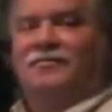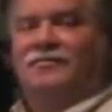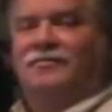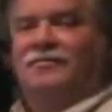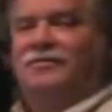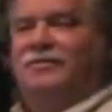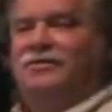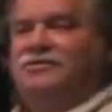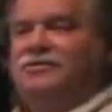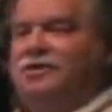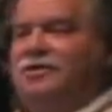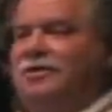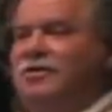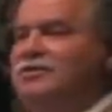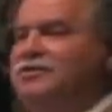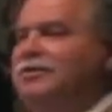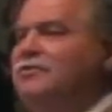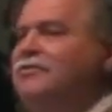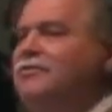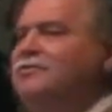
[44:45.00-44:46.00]
It's our
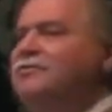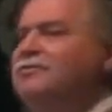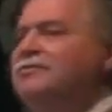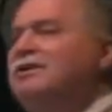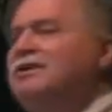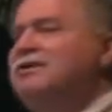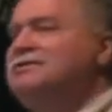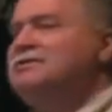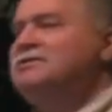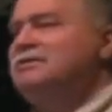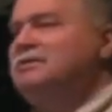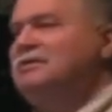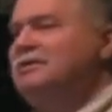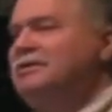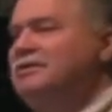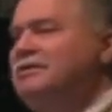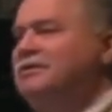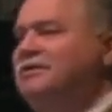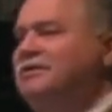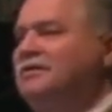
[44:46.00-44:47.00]
eternal
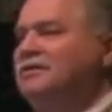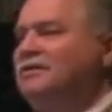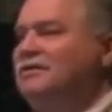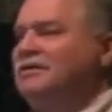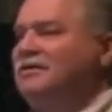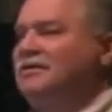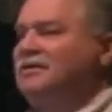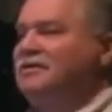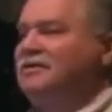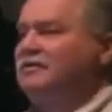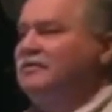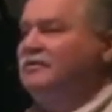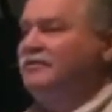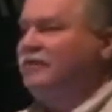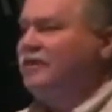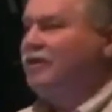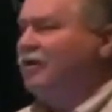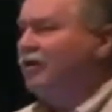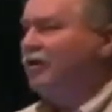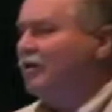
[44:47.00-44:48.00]
destiny to
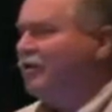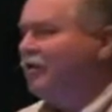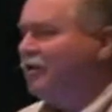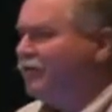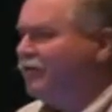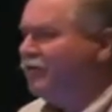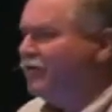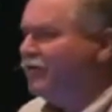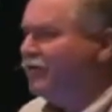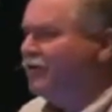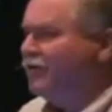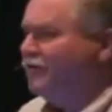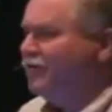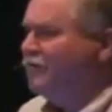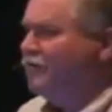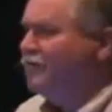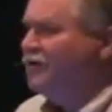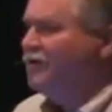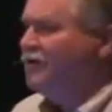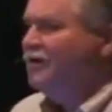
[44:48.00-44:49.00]
fall in love with him.
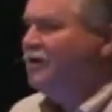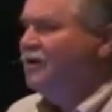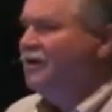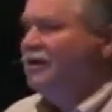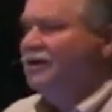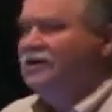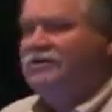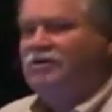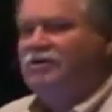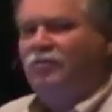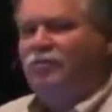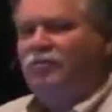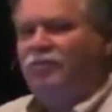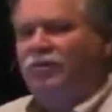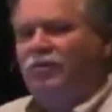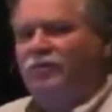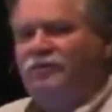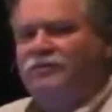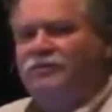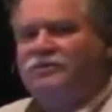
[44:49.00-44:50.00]
It's our
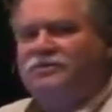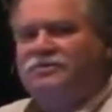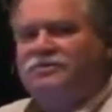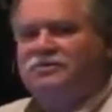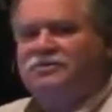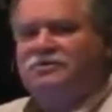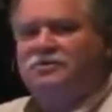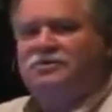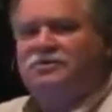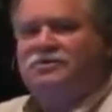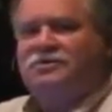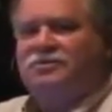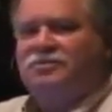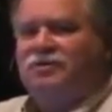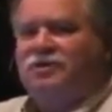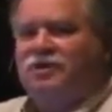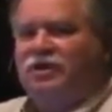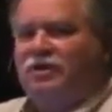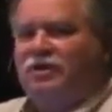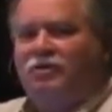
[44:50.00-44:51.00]
purpose. It should
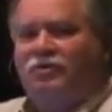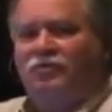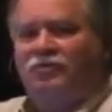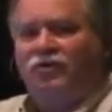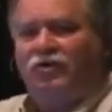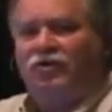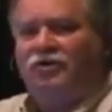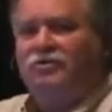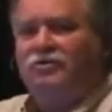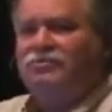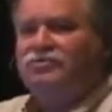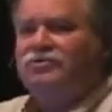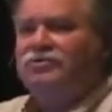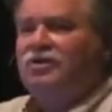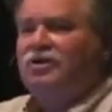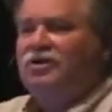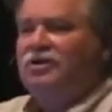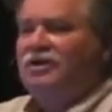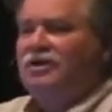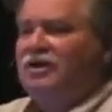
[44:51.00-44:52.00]
be head over heels
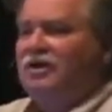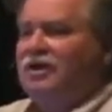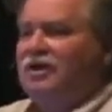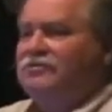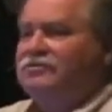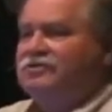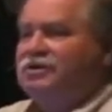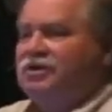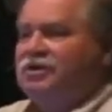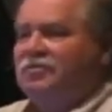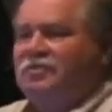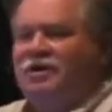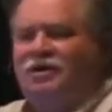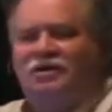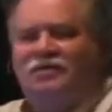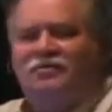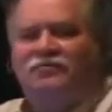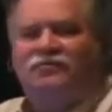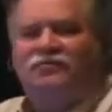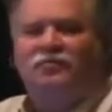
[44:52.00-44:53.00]
it was a
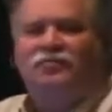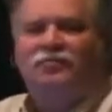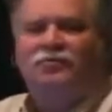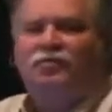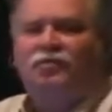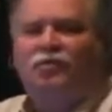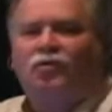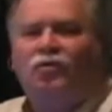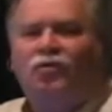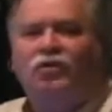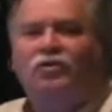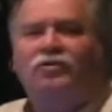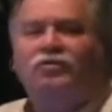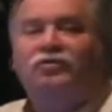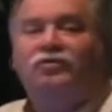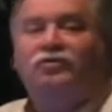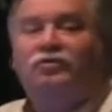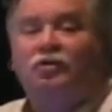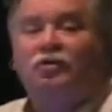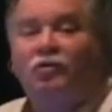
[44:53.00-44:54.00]
command from the Lord
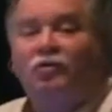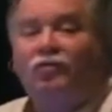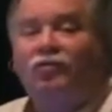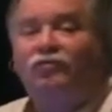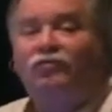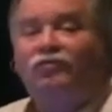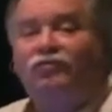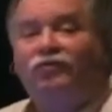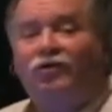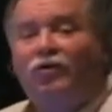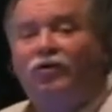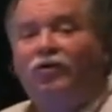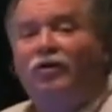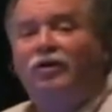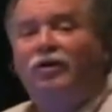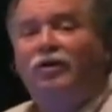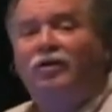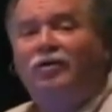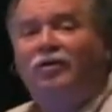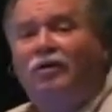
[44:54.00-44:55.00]
to go fall
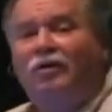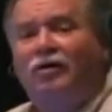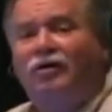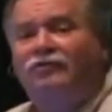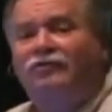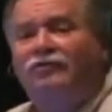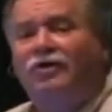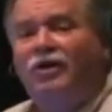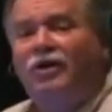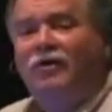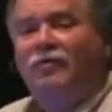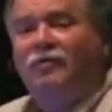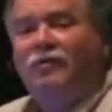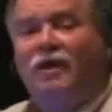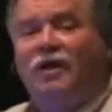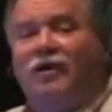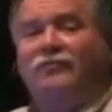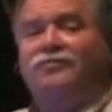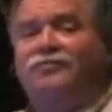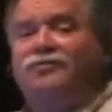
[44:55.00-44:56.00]
in love. We
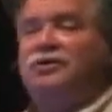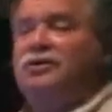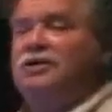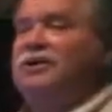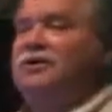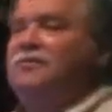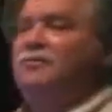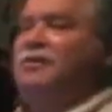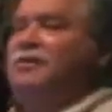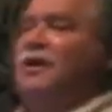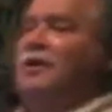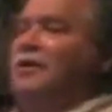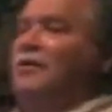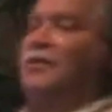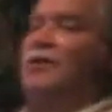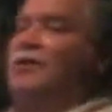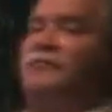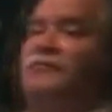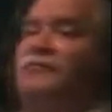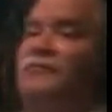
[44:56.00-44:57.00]
have to keep that love